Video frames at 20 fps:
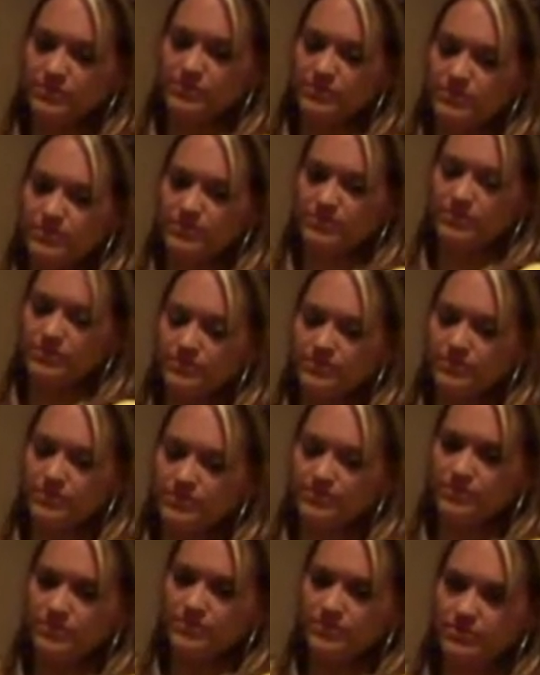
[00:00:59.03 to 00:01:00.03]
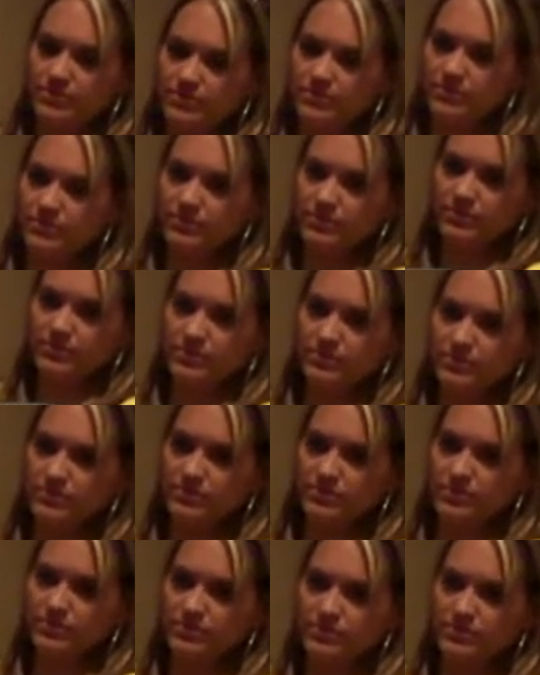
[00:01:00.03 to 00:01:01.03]

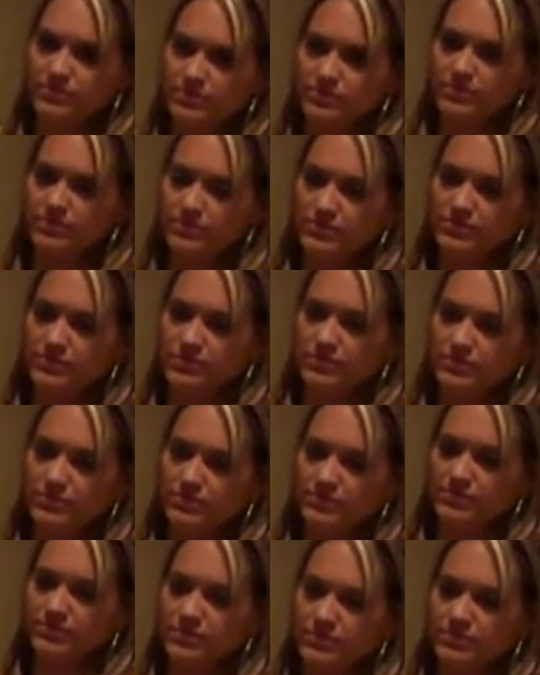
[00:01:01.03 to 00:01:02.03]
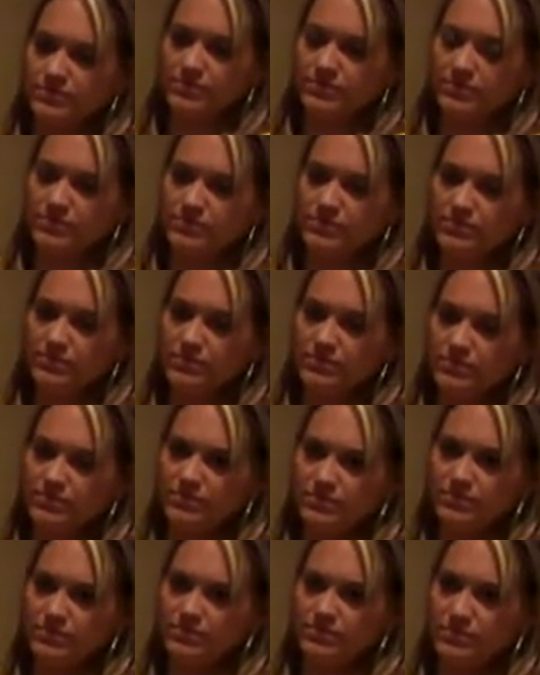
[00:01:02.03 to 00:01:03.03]

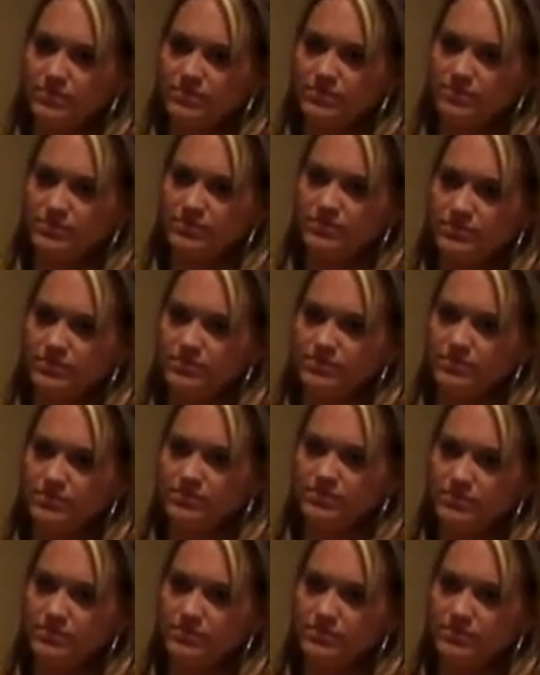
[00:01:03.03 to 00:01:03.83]
(not speaking)